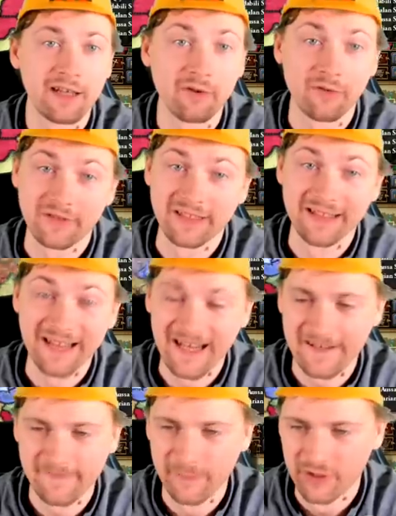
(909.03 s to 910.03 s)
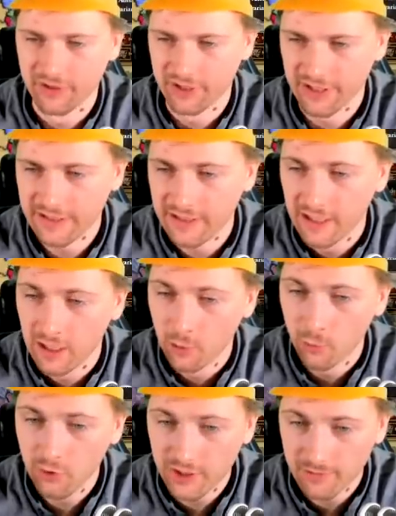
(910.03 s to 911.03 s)
There goes the 9th merchant,
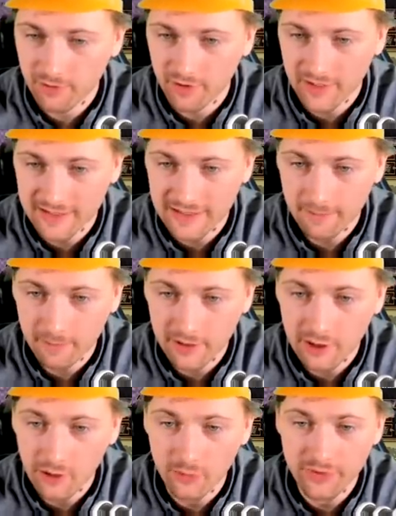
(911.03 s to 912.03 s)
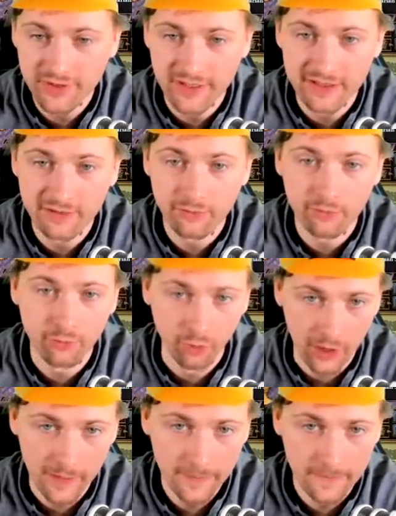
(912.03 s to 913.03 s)
which I'm gonna simply go and send to
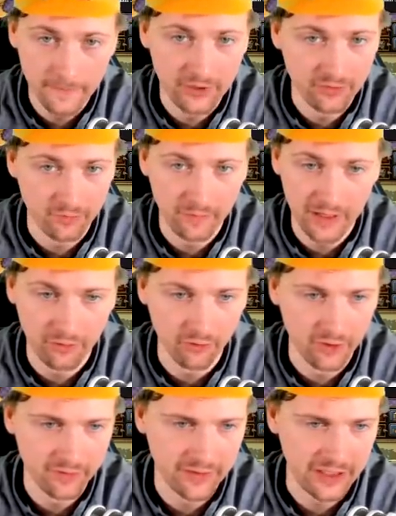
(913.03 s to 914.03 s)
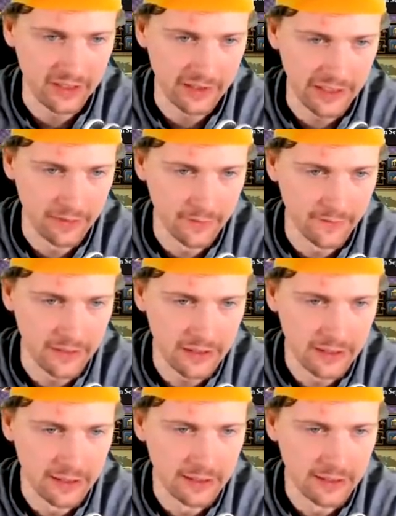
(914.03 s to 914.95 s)
Doab, because I'm Lahore and taking everything.